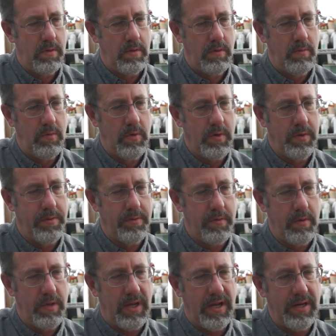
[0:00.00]
We'll go
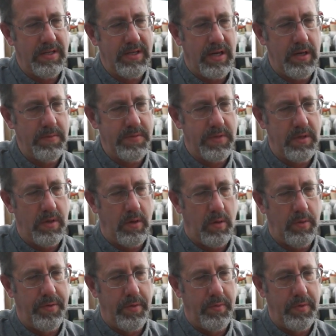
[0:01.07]
through. A lot of times the
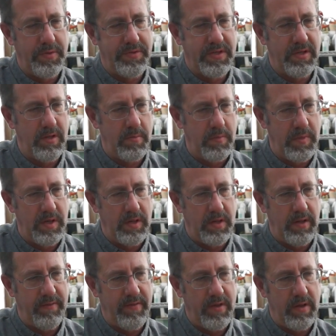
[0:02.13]
older roots in the middle
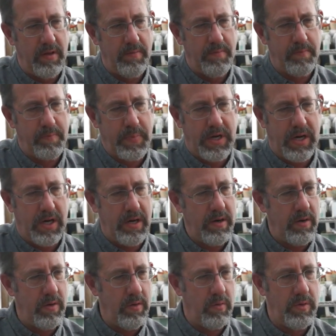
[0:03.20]
of the pot
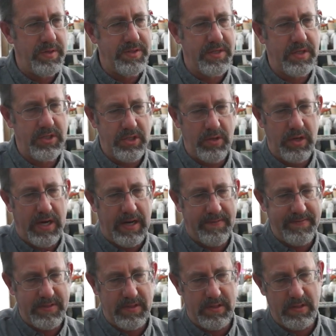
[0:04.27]
are the ones that you
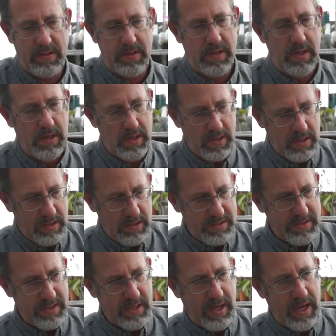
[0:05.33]
have to
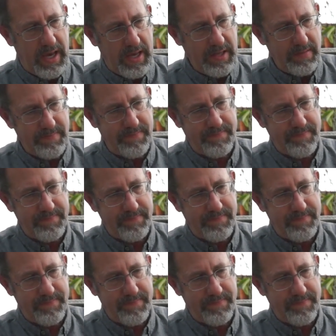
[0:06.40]
get.